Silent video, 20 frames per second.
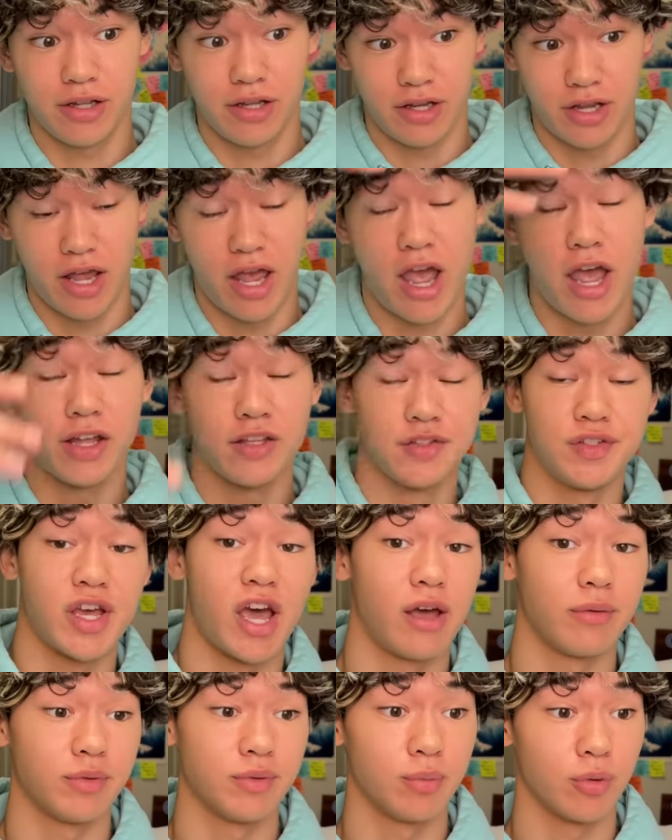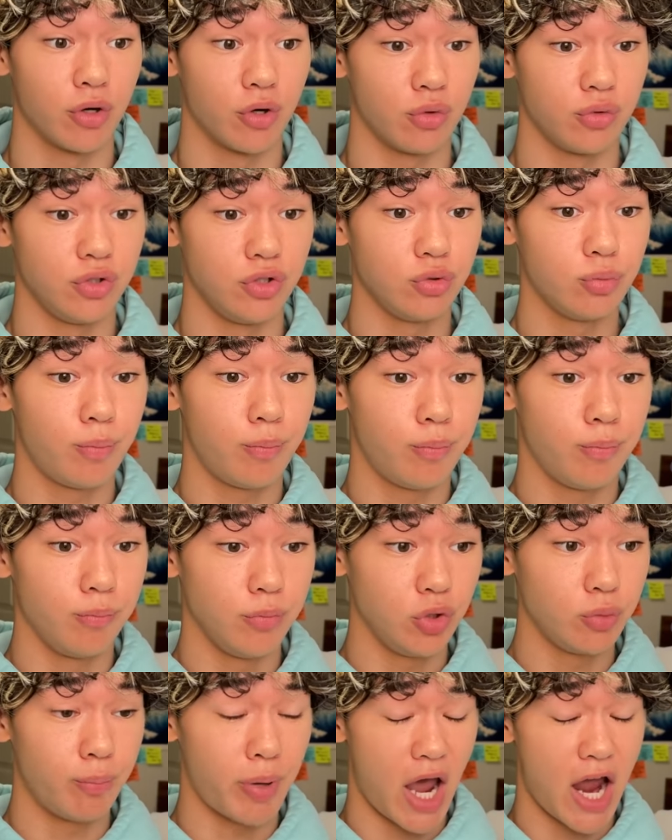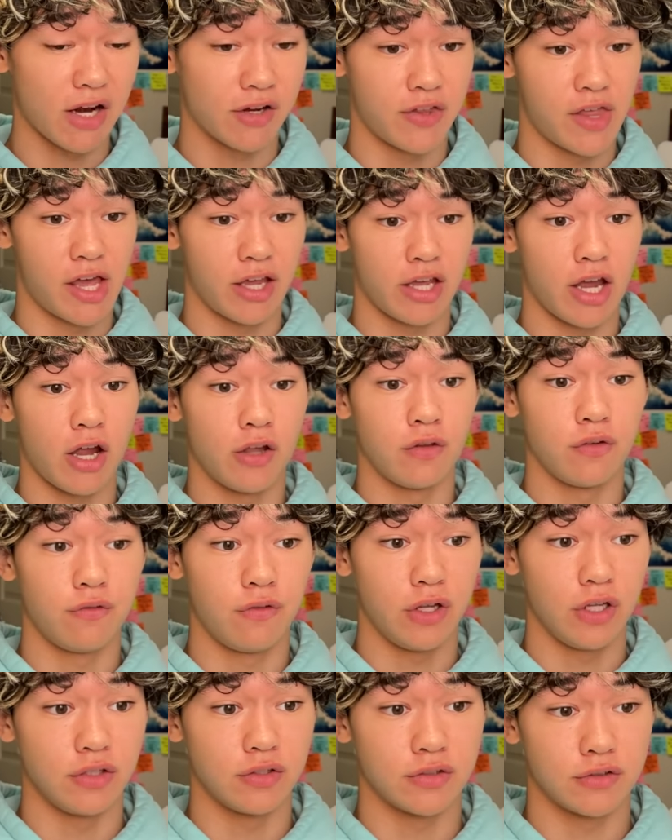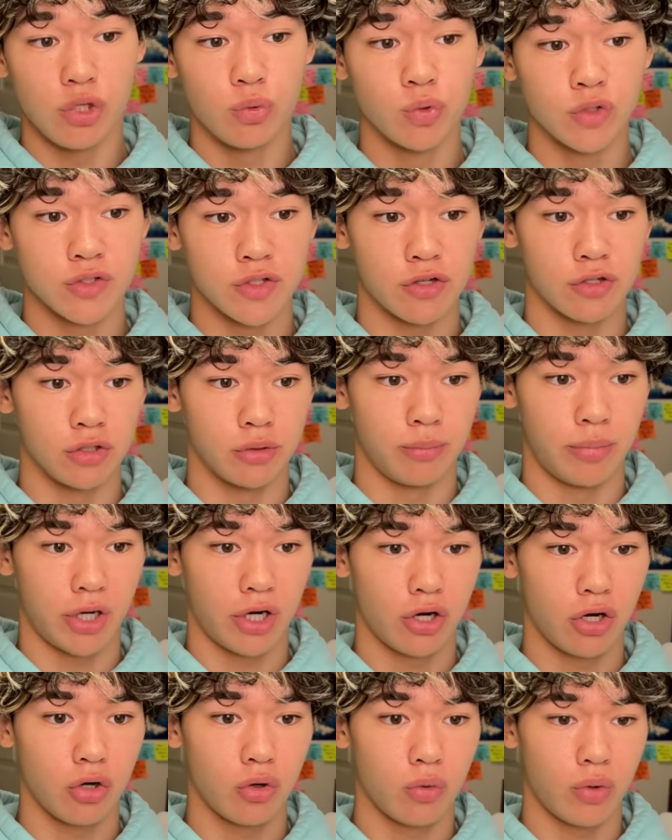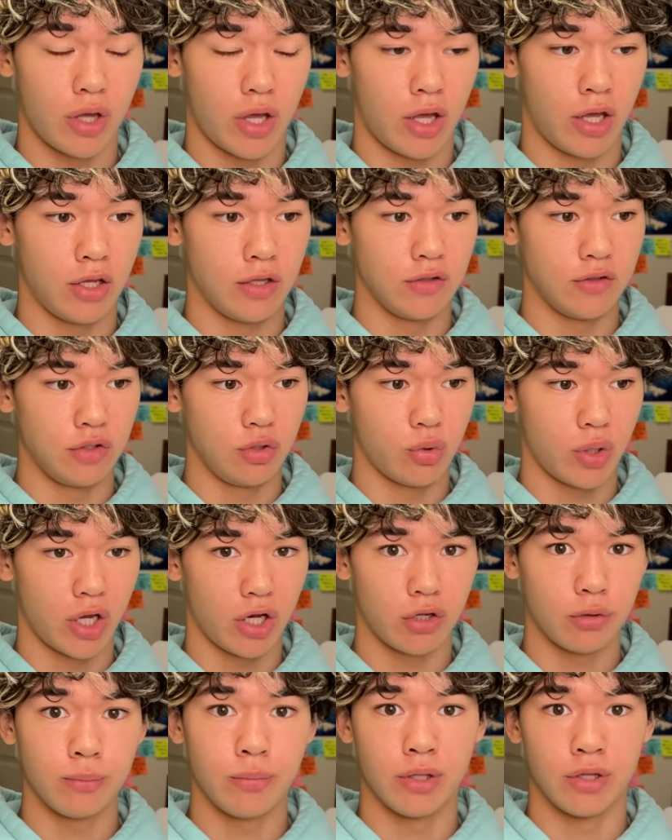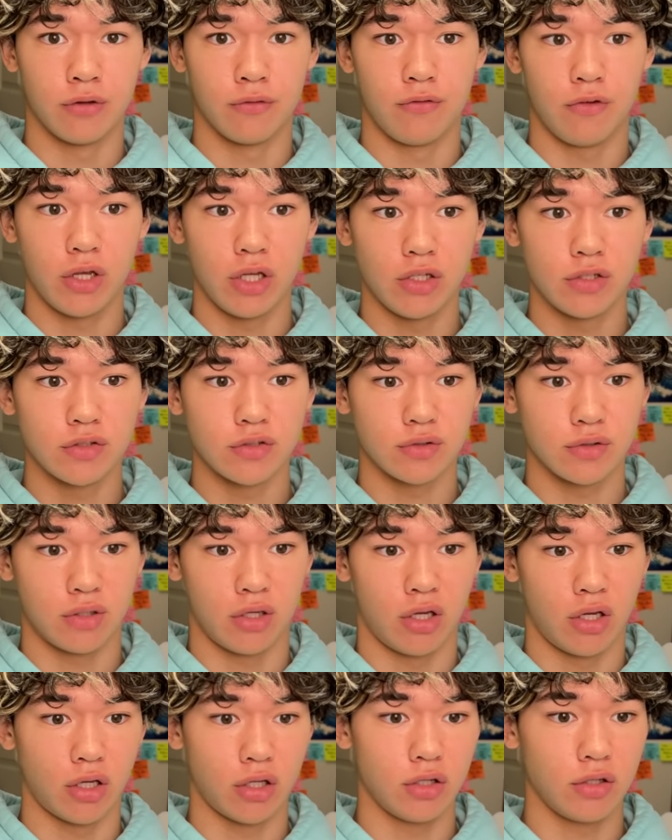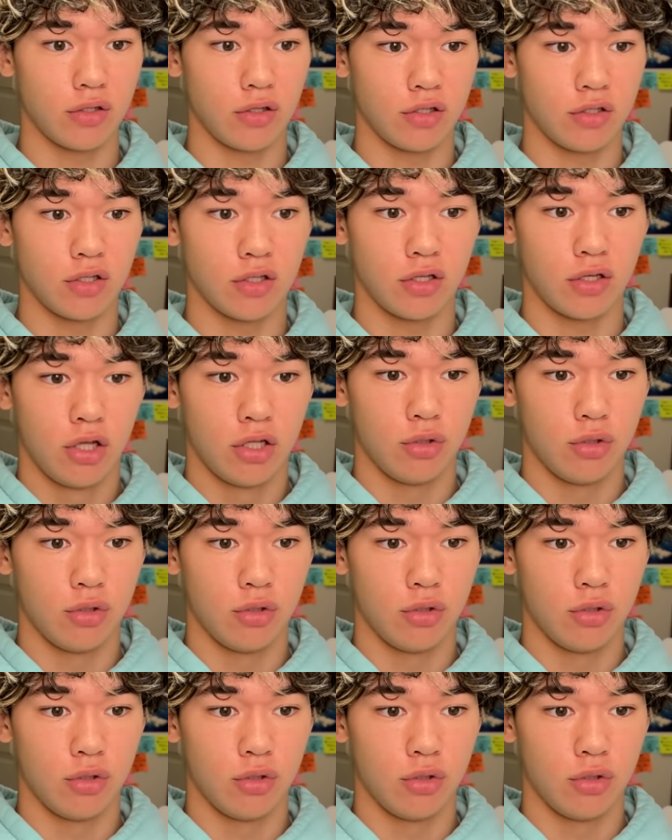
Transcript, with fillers: Head taps, bro. You you packed that guy in the face. He was their libero, and you hit him in the face, and it didn't.